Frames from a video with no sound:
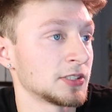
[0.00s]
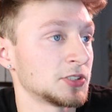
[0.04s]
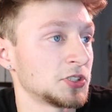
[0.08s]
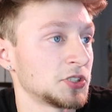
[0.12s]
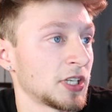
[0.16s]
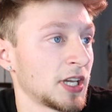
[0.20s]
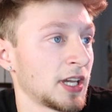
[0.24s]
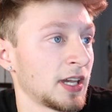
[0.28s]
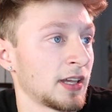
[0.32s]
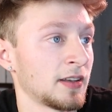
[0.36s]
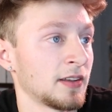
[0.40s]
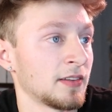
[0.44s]
the
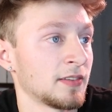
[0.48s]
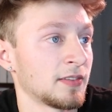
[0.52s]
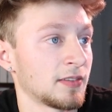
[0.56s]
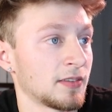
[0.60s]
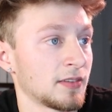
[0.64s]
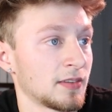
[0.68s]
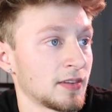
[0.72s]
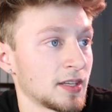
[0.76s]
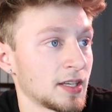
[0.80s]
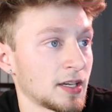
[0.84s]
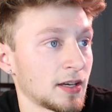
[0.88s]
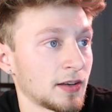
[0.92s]
Shane
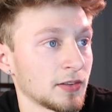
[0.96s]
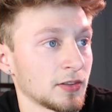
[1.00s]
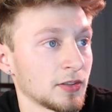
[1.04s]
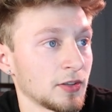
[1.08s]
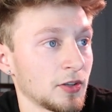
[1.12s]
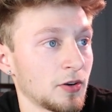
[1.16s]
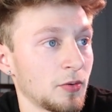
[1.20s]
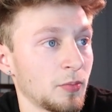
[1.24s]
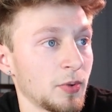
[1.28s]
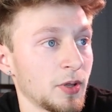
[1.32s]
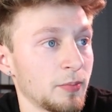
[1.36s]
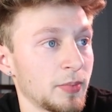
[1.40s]
is a
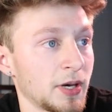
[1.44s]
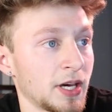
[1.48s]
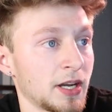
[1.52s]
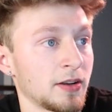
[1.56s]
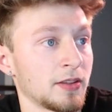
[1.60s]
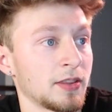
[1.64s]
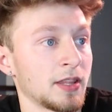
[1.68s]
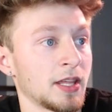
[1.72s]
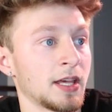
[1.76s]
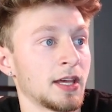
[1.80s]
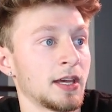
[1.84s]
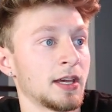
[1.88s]
little bit
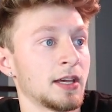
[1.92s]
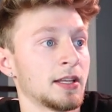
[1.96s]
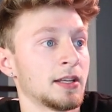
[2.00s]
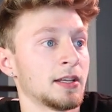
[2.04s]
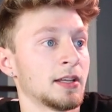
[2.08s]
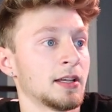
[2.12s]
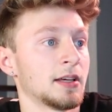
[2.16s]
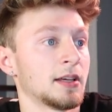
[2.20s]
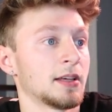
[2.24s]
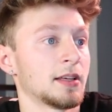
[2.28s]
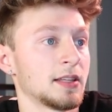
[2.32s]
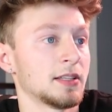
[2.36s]
better
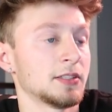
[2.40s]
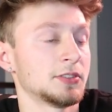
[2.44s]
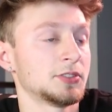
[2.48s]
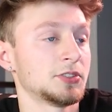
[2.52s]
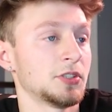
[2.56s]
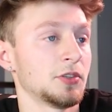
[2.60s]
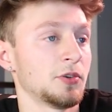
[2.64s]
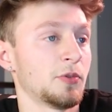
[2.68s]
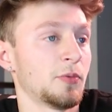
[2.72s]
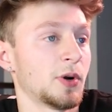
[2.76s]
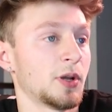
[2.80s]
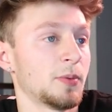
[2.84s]
than this
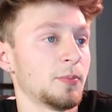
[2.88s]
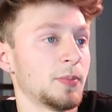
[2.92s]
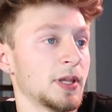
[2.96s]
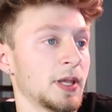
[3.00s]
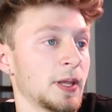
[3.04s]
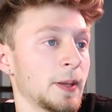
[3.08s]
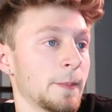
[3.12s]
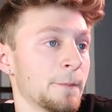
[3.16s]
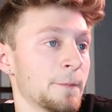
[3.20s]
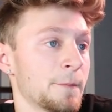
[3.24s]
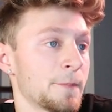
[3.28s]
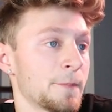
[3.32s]
shoe would be.